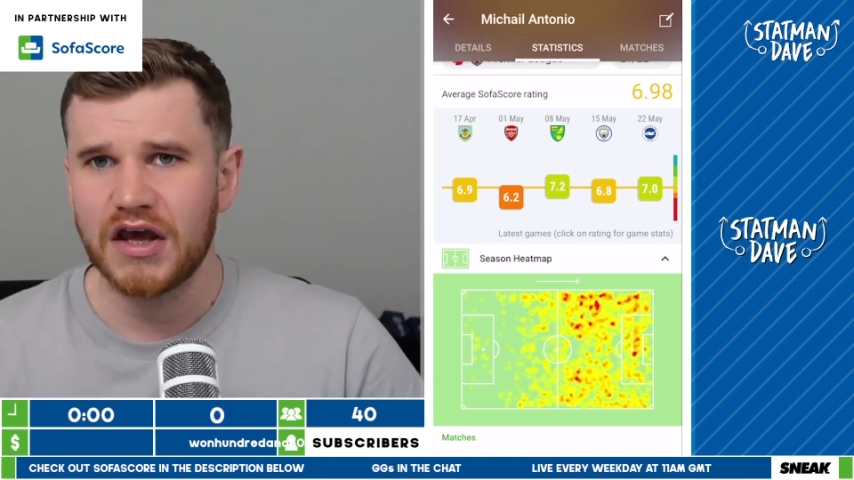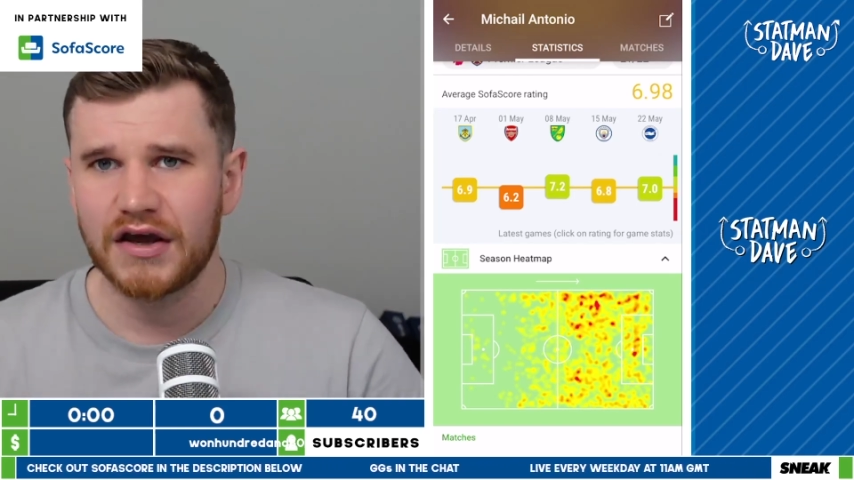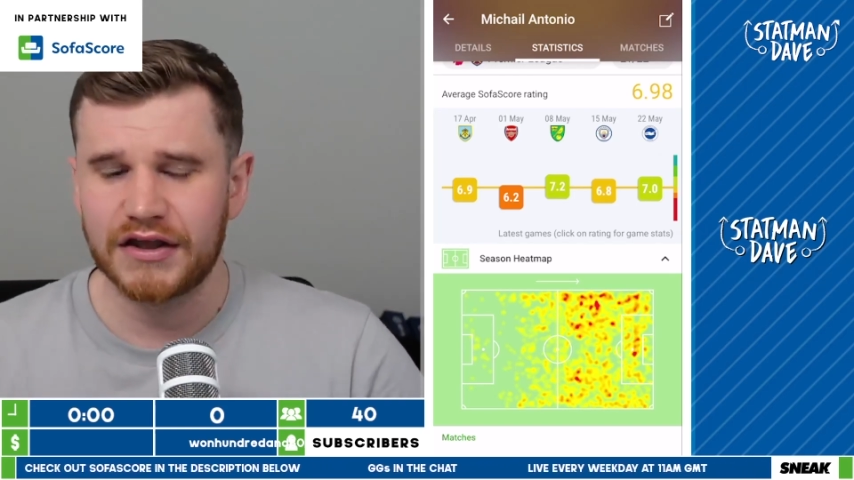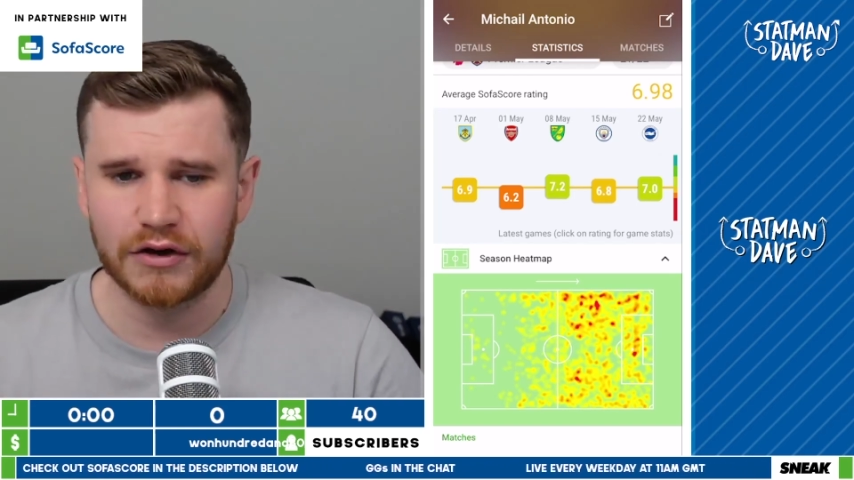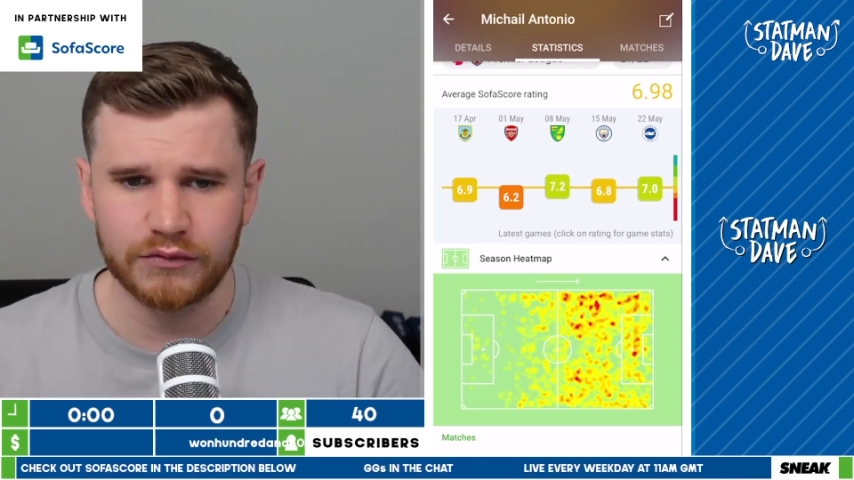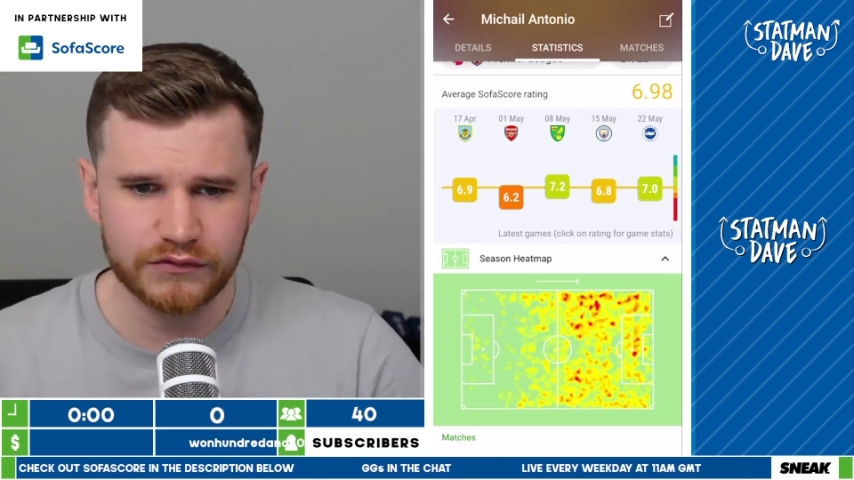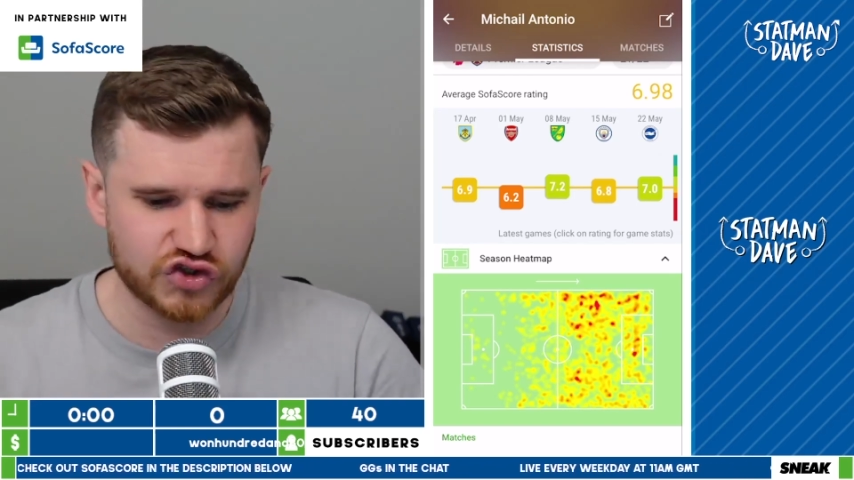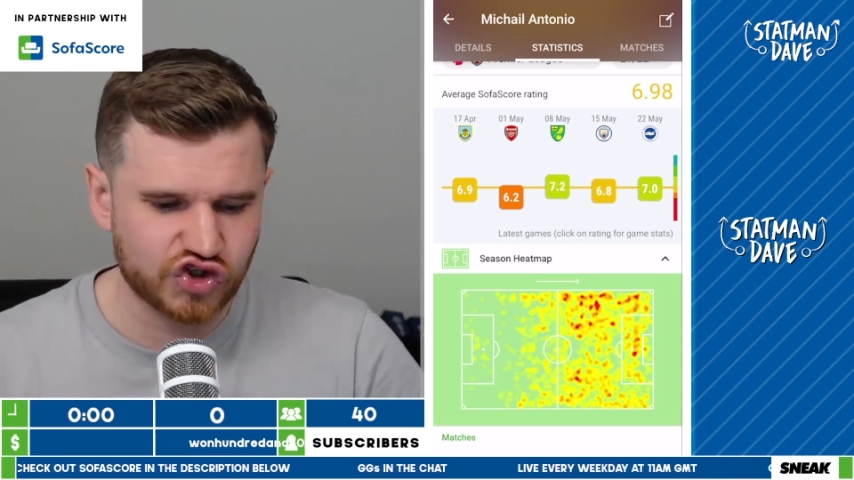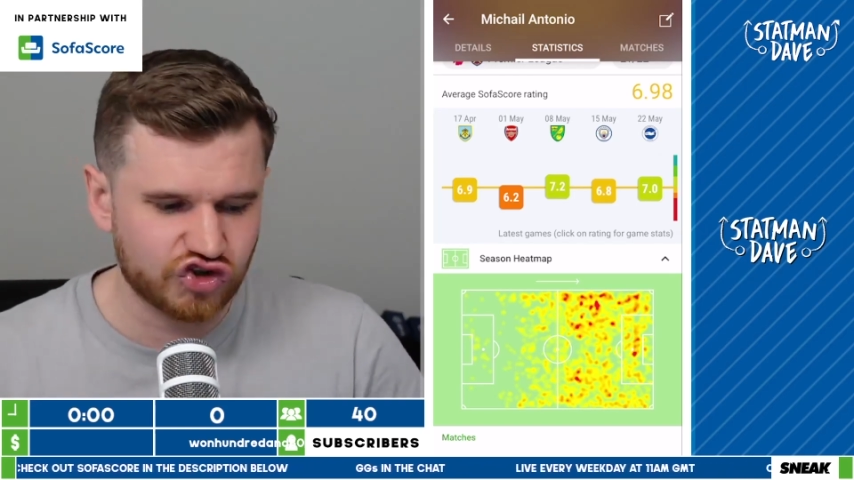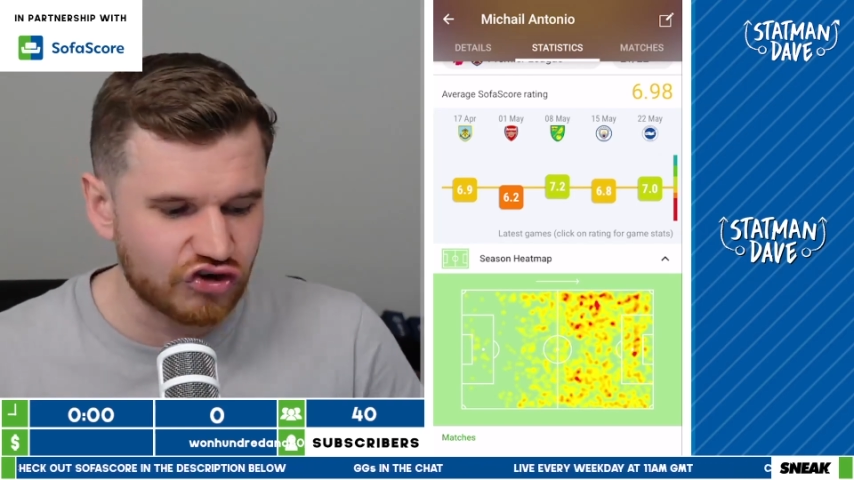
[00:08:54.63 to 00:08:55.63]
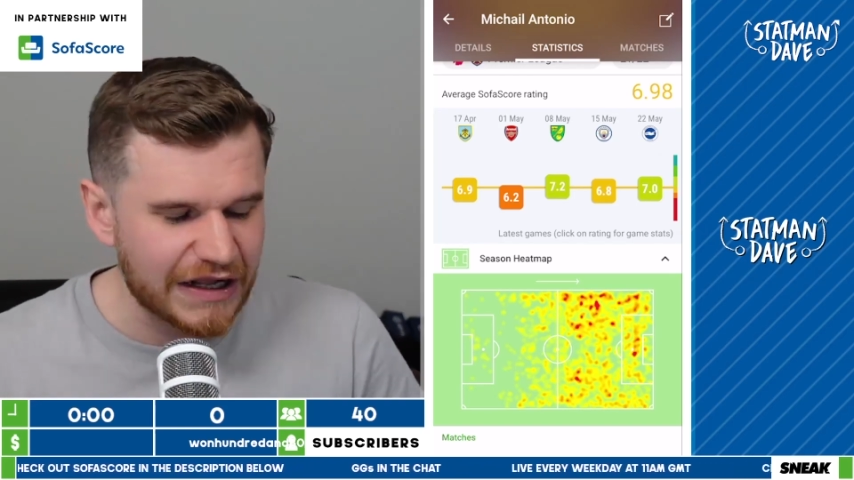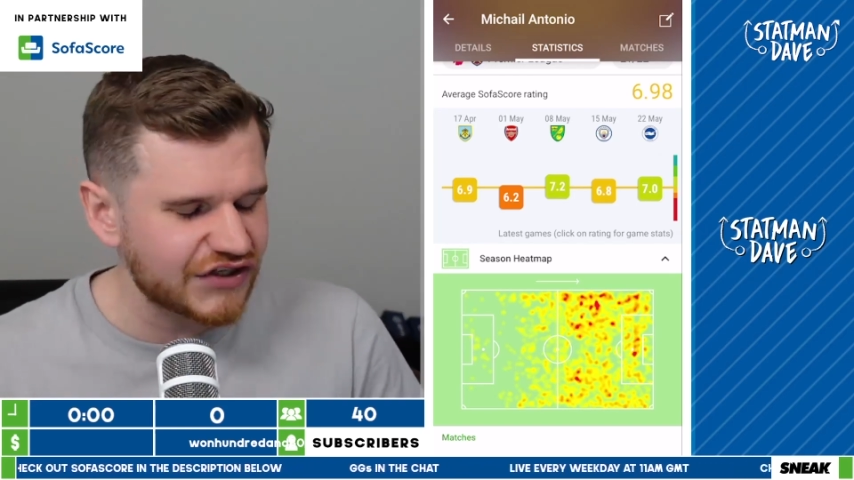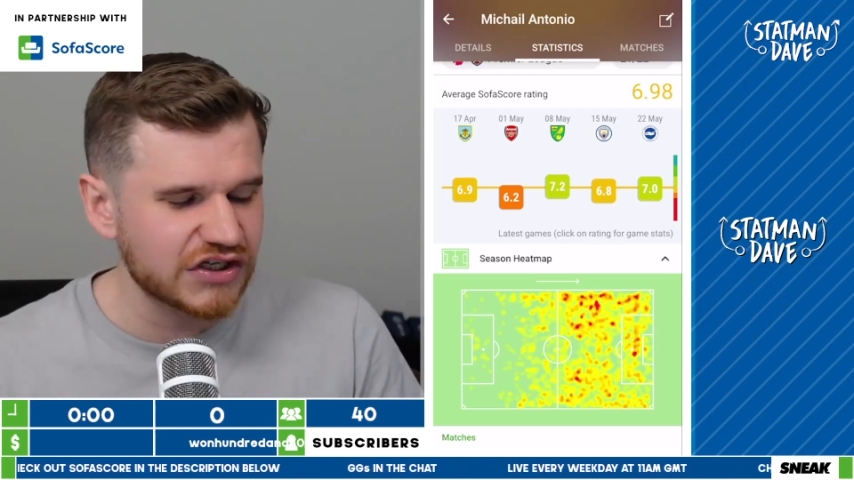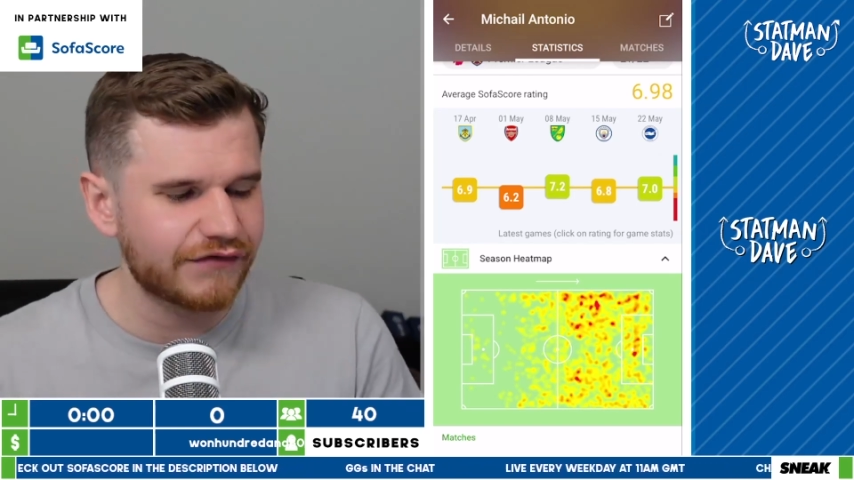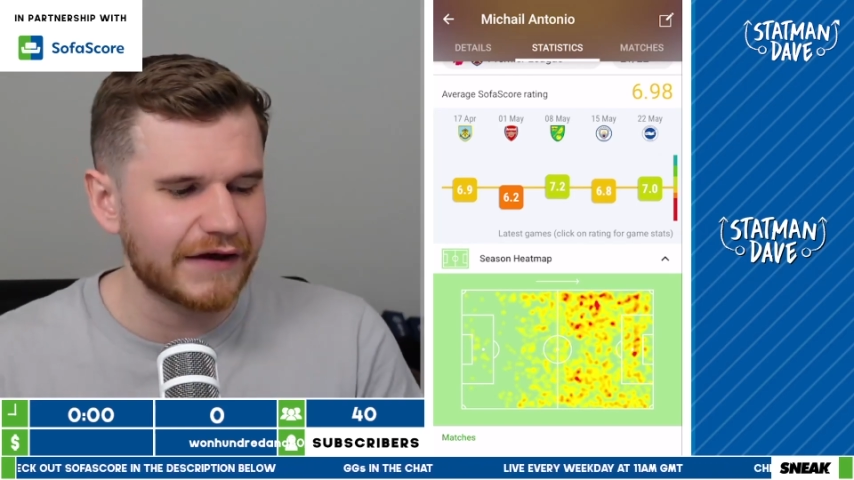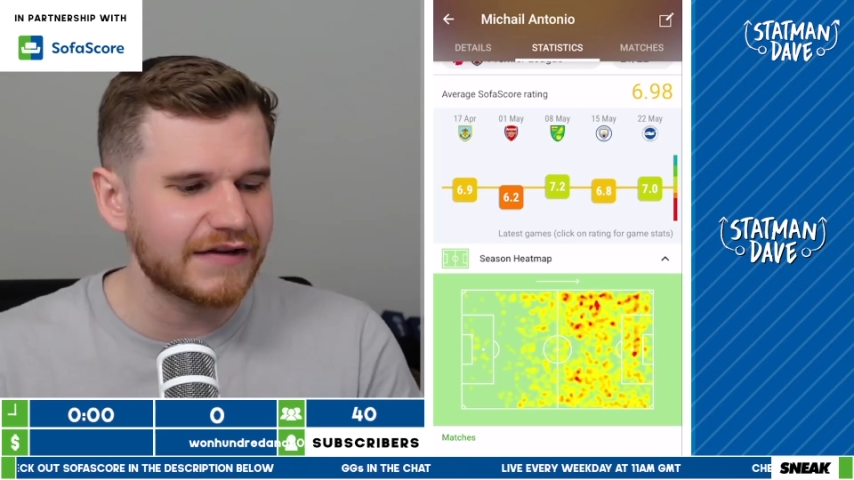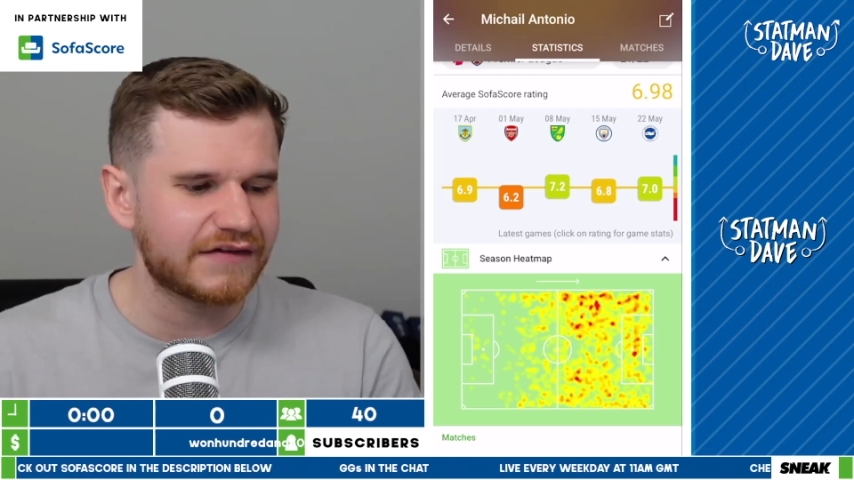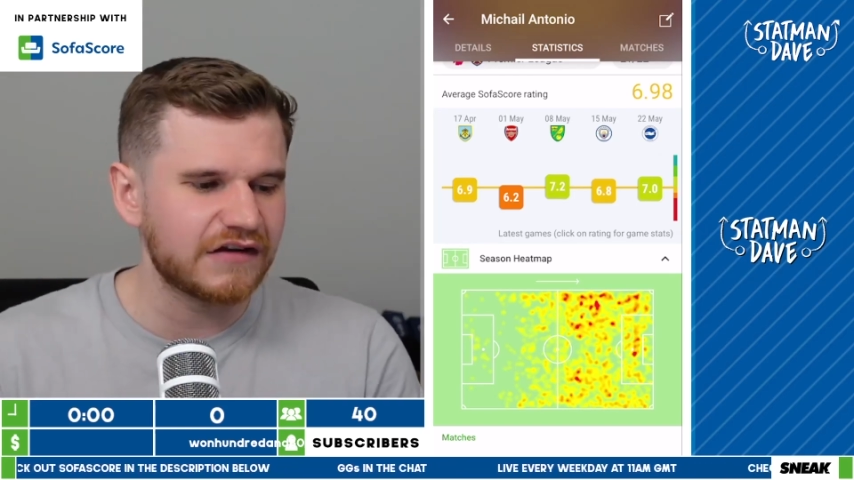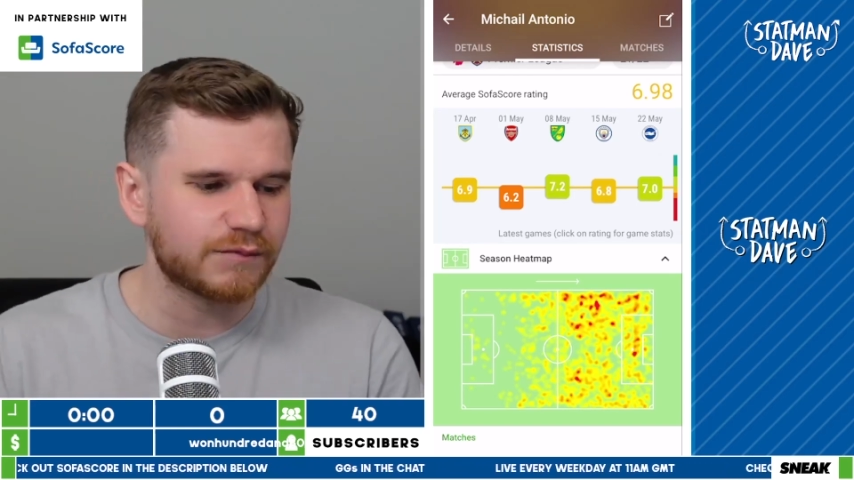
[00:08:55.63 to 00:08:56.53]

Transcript: you know, stretching defences,